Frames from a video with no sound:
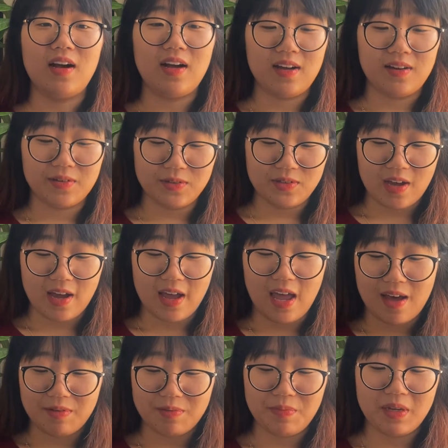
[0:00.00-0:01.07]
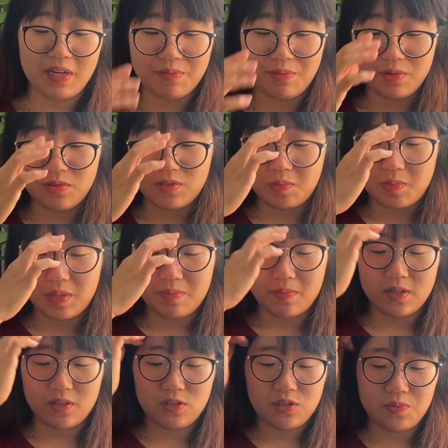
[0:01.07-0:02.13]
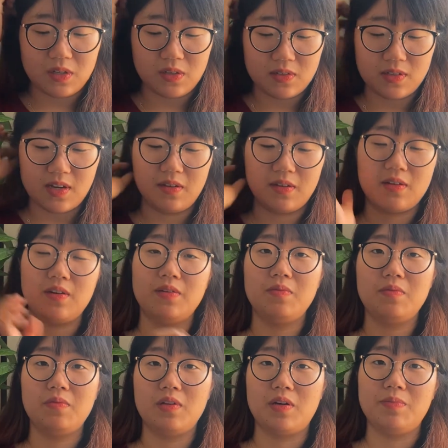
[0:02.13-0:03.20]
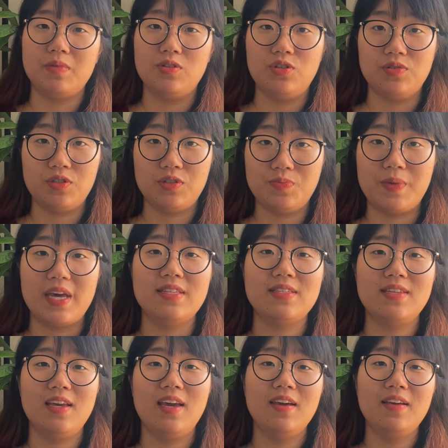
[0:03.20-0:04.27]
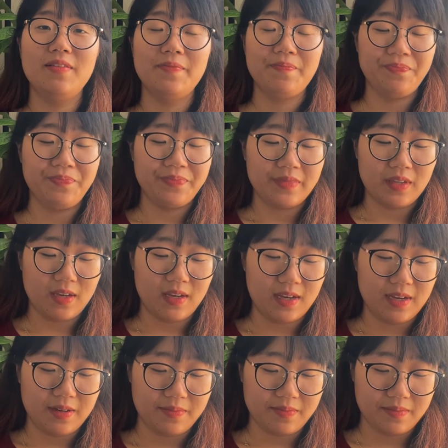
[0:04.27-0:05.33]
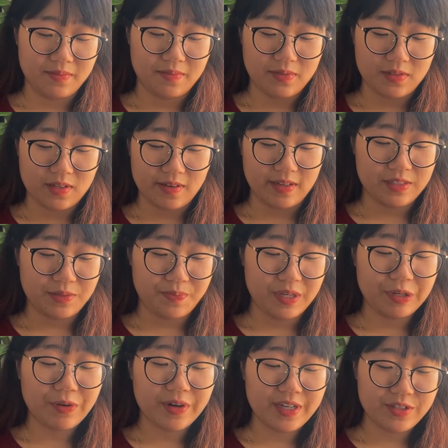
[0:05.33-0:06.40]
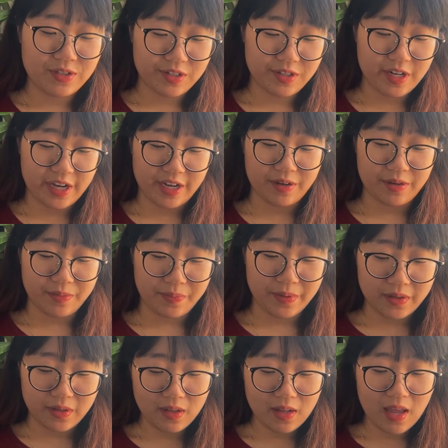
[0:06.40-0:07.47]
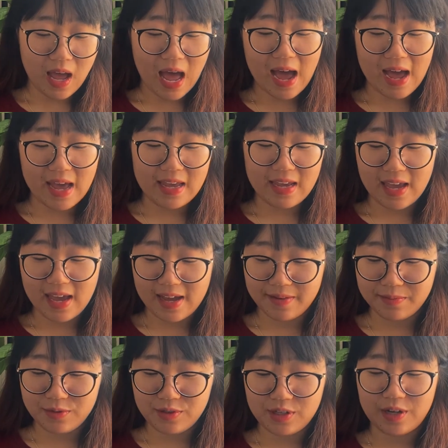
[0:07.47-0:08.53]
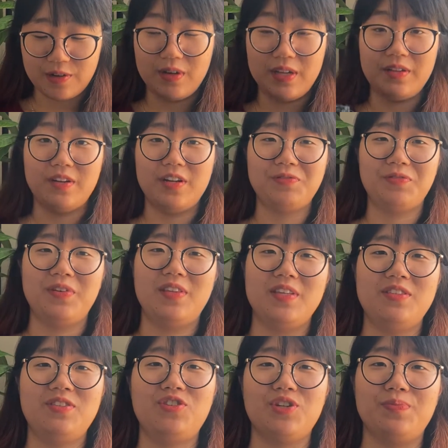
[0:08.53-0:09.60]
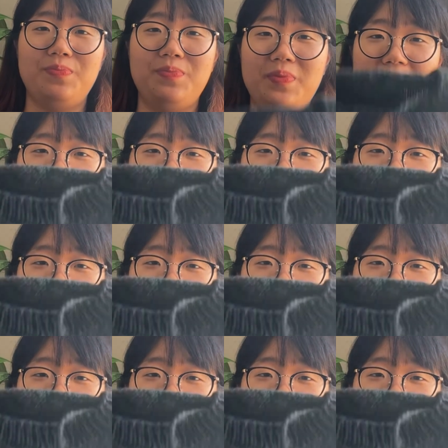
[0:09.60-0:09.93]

also I haven't been able to spin much because I got not much of space here. So it's been quite slow, but I am so in love with this jumper